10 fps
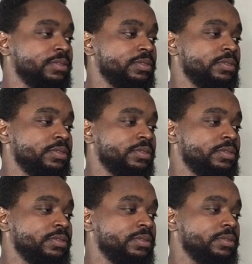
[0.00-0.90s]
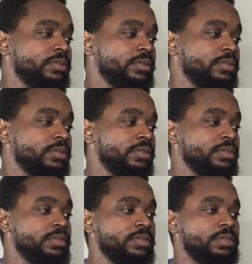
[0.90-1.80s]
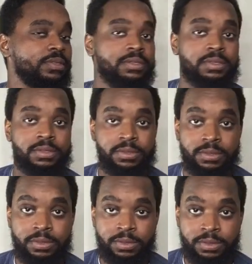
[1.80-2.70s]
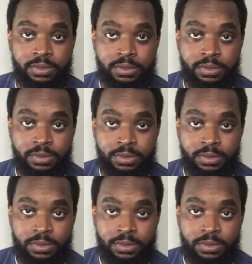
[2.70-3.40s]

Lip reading: No words are spoken by the person on screen.